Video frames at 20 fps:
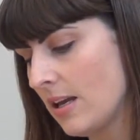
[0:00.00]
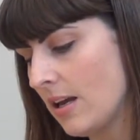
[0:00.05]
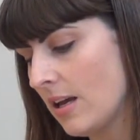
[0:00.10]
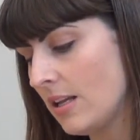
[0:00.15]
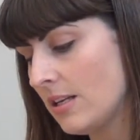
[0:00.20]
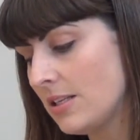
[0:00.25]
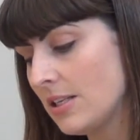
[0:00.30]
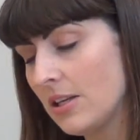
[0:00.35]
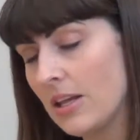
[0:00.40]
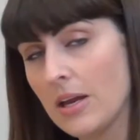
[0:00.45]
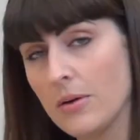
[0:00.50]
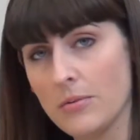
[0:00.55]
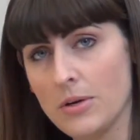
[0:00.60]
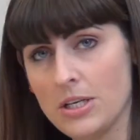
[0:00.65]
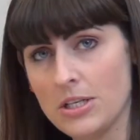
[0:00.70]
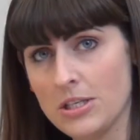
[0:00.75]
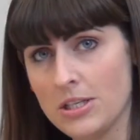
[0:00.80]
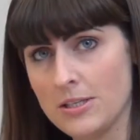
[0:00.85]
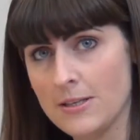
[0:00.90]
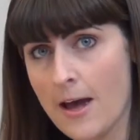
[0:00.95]
until I
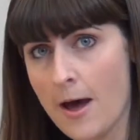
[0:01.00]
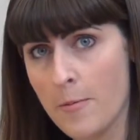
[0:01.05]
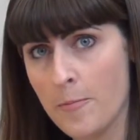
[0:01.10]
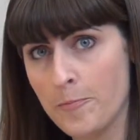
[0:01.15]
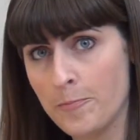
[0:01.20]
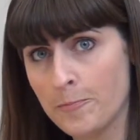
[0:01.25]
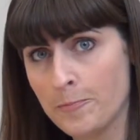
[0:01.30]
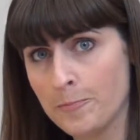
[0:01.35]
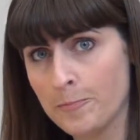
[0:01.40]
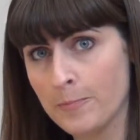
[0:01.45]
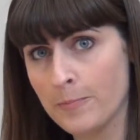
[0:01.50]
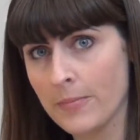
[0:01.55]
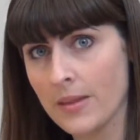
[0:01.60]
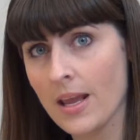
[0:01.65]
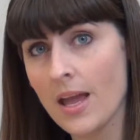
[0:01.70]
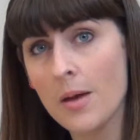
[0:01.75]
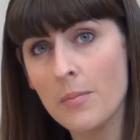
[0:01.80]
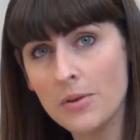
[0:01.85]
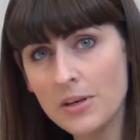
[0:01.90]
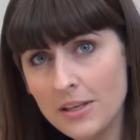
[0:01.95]
reach the top.
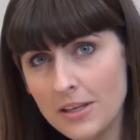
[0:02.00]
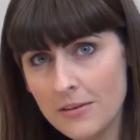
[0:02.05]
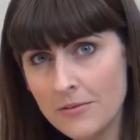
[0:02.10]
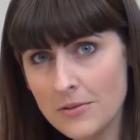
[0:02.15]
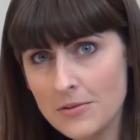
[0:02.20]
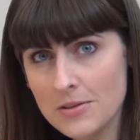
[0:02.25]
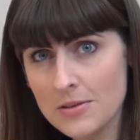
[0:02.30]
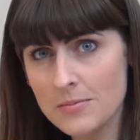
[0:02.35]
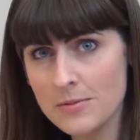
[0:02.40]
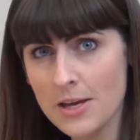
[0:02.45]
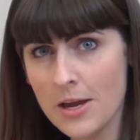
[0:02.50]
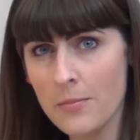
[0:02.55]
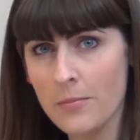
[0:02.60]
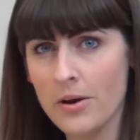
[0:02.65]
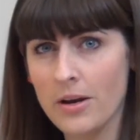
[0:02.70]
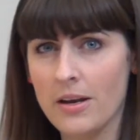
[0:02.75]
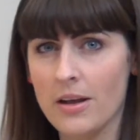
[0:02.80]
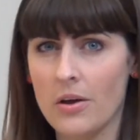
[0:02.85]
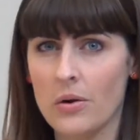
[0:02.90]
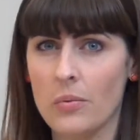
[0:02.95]
I'm going to give you some time
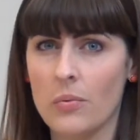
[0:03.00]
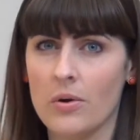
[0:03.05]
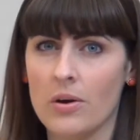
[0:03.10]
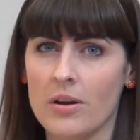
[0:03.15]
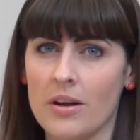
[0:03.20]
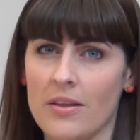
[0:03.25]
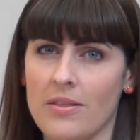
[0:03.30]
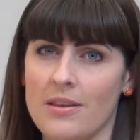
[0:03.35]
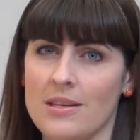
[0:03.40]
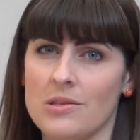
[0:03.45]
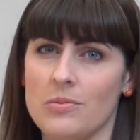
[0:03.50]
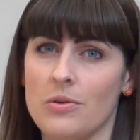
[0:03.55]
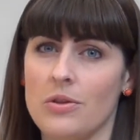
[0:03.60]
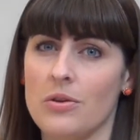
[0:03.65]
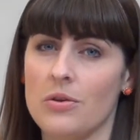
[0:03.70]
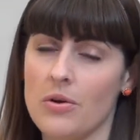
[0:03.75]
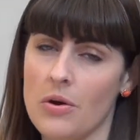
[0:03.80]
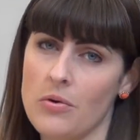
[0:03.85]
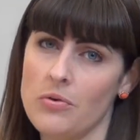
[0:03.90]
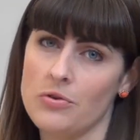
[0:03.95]
right now to work on this with
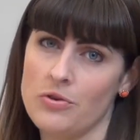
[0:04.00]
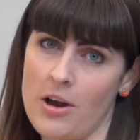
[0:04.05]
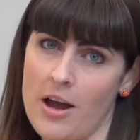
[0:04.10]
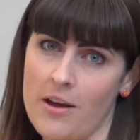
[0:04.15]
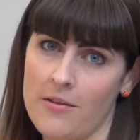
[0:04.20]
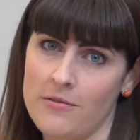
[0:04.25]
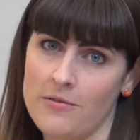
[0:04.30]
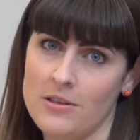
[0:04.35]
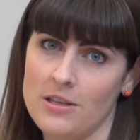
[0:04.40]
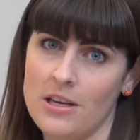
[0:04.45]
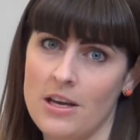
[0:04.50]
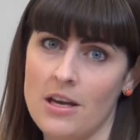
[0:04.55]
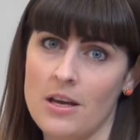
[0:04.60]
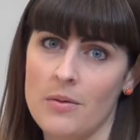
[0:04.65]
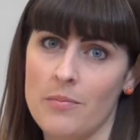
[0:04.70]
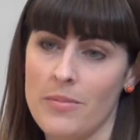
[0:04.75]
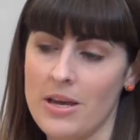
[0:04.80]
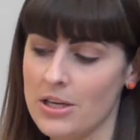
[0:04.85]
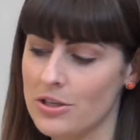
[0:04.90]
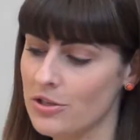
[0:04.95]
your own draft.
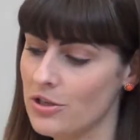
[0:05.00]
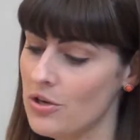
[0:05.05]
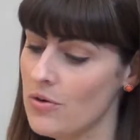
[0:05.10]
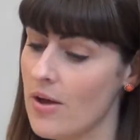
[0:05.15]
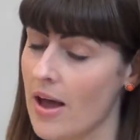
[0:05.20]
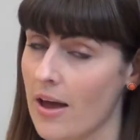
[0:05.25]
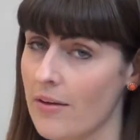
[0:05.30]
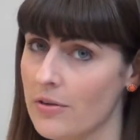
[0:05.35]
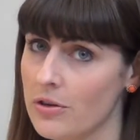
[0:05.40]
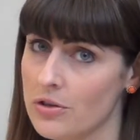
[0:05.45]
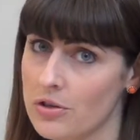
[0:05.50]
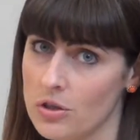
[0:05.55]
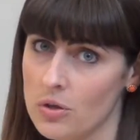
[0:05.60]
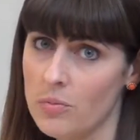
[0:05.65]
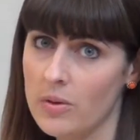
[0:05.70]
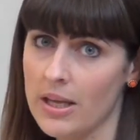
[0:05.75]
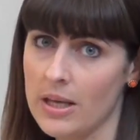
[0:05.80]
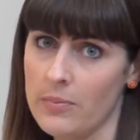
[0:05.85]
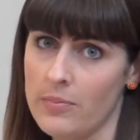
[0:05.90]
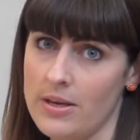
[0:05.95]
Make sure you have your two
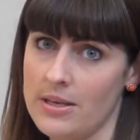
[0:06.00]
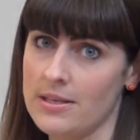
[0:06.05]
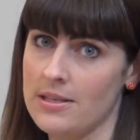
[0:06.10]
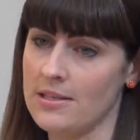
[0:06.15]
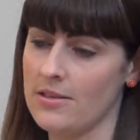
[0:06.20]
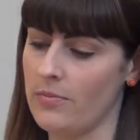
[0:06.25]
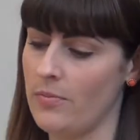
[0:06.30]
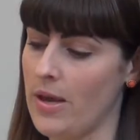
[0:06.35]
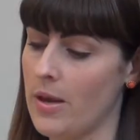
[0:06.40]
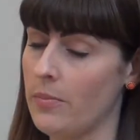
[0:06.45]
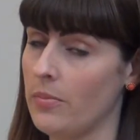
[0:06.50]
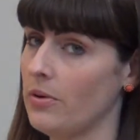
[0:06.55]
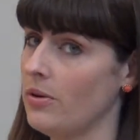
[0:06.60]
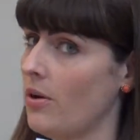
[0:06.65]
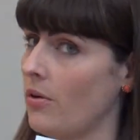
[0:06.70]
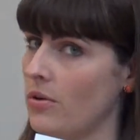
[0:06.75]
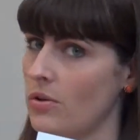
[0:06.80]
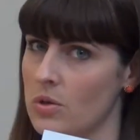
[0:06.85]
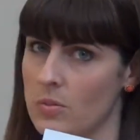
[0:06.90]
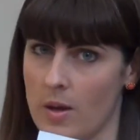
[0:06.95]
blank pieces of paper.
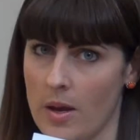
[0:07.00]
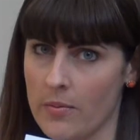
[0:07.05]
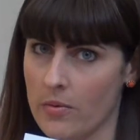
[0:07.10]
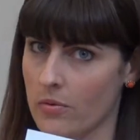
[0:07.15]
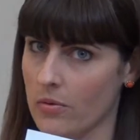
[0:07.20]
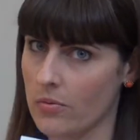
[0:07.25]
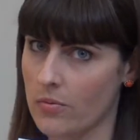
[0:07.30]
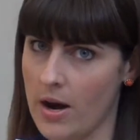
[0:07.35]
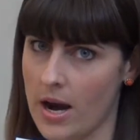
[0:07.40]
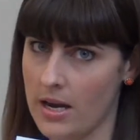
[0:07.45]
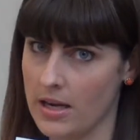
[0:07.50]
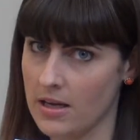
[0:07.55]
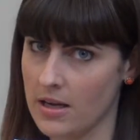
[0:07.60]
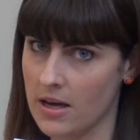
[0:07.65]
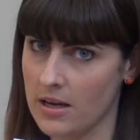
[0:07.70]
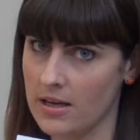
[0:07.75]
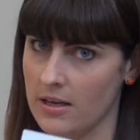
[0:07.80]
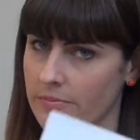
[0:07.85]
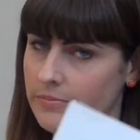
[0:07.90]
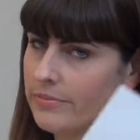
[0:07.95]
Don't use paper with writing
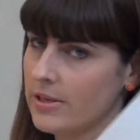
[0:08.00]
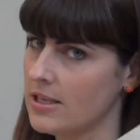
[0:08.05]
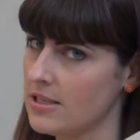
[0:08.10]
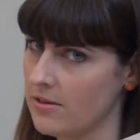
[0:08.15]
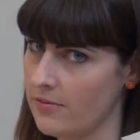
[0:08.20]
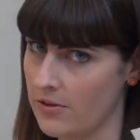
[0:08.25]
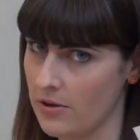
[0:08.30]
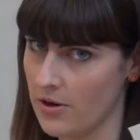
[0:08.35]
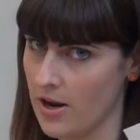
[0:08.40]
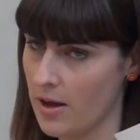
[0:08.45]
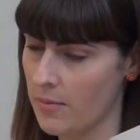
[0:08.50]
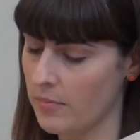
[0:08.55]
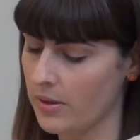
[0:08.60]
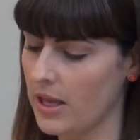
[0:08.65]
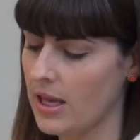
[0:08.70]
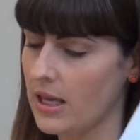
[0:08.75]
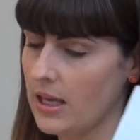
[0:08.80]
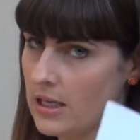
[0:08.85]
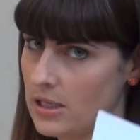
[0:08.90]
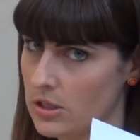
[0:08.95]
on it, because if they're not
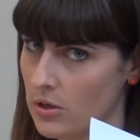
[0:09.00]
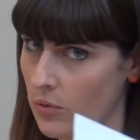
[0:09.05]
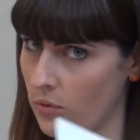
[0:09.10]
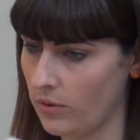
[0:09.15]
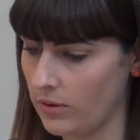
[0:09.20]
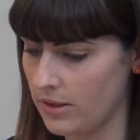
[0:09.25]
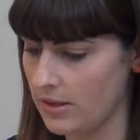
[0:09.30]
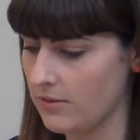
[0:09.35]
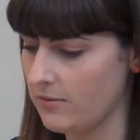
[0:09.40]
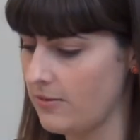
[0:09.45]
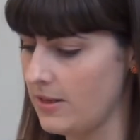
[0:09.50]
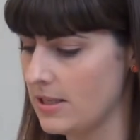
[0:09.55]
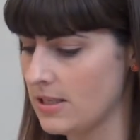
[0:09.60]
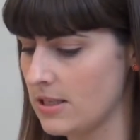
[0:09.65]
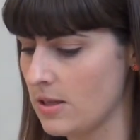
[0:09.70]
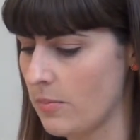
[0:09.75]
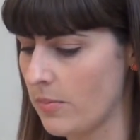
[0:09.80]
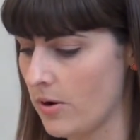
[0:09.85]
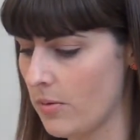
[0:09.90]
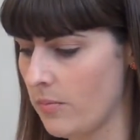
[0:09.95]
blank, it totally defeats
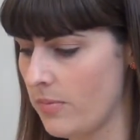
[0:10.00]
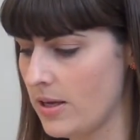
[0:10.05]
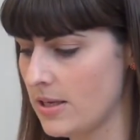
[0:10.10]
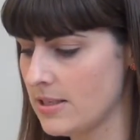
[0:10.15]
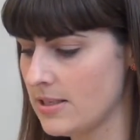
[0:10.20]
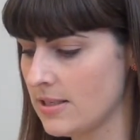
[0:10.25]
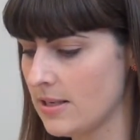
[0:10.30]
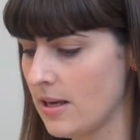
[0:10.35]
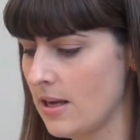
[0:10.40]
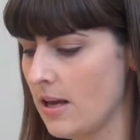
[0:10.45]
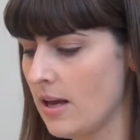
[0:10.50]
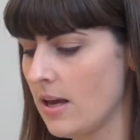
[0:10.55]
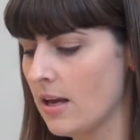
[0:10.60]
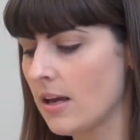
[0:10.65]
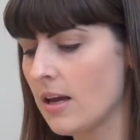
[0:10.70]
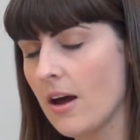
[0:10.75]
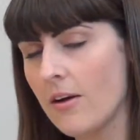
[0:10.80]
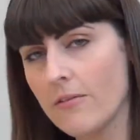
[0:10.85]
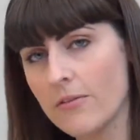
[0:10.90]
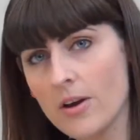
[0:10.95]
the purpose.
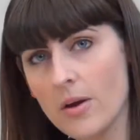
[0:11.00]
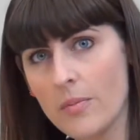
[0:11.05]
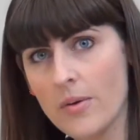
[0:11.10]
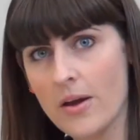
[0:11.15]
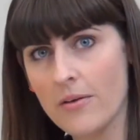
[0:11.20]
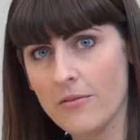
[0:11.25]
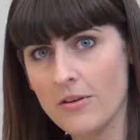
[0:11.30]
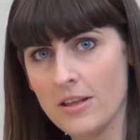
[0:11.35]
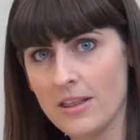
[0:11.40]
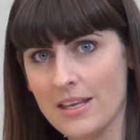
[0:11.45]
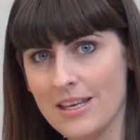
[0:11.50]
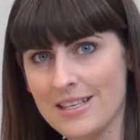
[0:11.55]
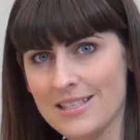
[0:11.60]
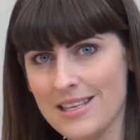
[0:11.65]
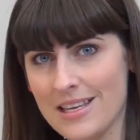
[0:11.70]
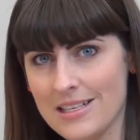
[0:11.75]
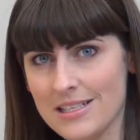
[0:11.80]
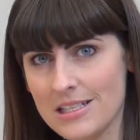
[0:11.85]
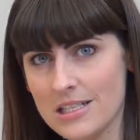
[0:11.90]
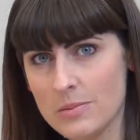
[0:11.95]
Cover up everything
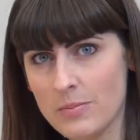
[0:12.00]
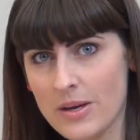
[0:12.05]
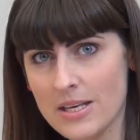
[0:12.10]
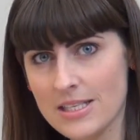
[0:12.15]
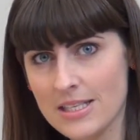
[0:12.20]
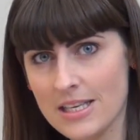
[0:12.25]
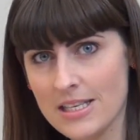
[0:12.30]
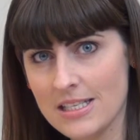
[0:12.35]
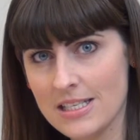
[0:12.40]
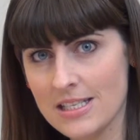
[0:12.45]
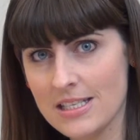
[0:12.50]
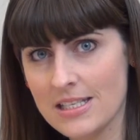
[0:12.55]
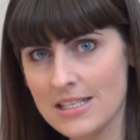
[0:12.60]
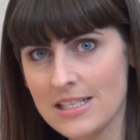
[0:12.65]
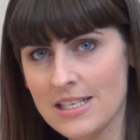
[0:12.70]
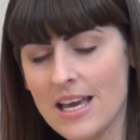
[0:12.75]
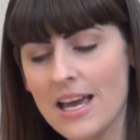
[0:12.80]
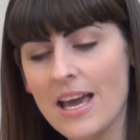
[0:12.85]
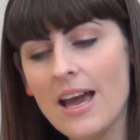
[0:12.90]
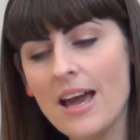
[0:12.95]
sentence by
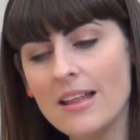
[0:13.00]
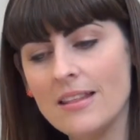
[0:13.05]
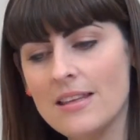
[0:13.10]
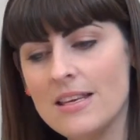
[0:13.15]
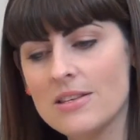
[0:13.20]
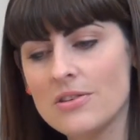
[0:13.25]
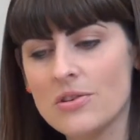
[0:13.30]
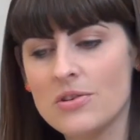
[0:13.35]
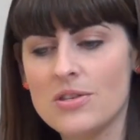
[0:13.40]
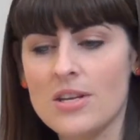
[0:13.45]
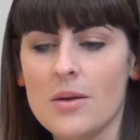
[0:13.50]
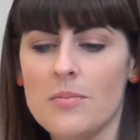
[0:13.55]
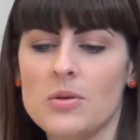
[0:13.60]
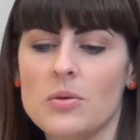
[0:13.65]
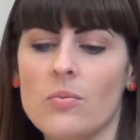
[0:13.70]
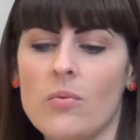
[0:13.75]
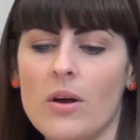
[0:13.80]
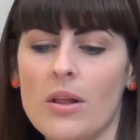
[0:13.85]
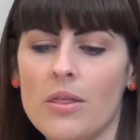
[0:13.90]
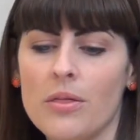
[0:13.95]
sentence, and these are steps
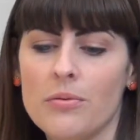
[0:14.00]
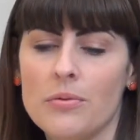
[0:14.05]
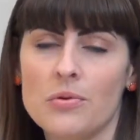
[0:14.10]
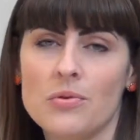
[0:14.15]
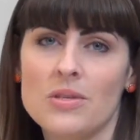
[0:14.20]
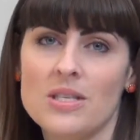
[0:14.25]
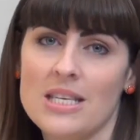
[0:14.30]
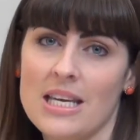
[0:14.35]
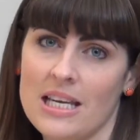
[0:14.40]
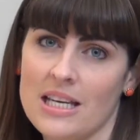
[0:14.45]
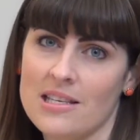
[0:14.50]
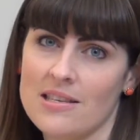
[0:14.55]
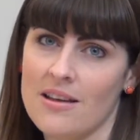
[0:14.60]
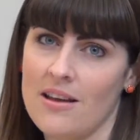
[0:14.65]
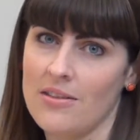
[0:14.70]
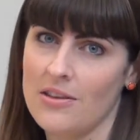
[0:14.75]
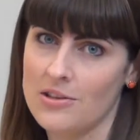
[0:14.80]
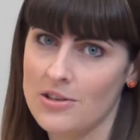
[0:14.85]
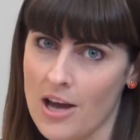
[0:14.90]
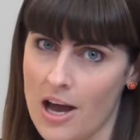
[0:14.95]
1 through 6
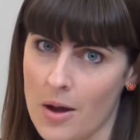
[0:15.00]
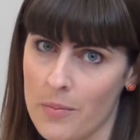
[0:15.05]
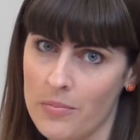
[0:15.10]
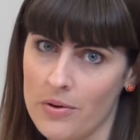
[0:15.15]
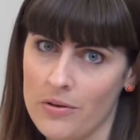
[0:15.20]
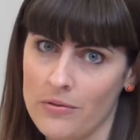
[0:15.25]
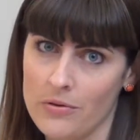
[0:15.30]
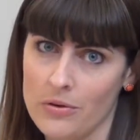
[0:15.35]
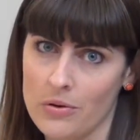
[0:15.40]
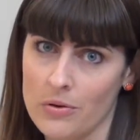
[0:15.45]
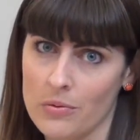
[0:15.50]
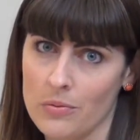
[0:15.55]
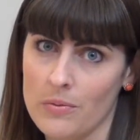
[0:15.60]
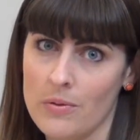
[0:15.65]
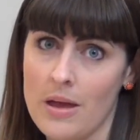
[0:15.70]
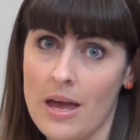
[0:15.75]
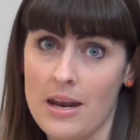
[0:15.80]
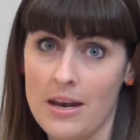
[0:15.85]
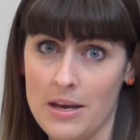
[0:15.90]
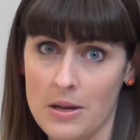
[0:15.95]
on the top of your
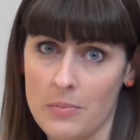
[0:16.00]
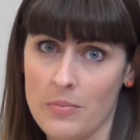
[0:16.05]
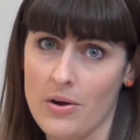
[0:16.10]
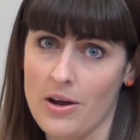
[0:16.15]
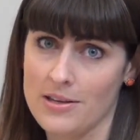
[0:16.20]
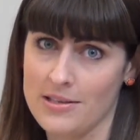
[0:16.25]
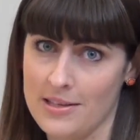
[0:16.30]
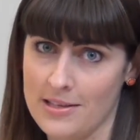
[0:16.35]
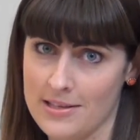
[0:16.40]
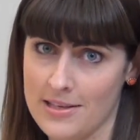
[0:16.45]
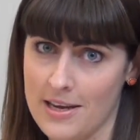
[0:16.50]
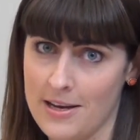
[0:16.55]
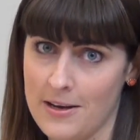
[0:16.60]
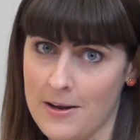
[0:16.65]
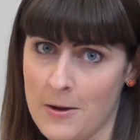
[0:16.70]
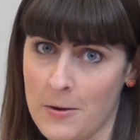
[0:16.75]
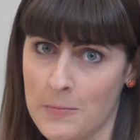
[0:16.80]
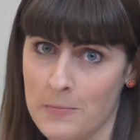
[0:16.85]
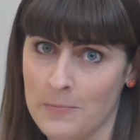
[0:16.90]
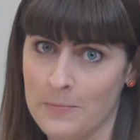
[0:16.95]
editing process
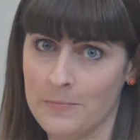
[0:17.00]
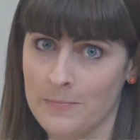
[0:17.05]
handout.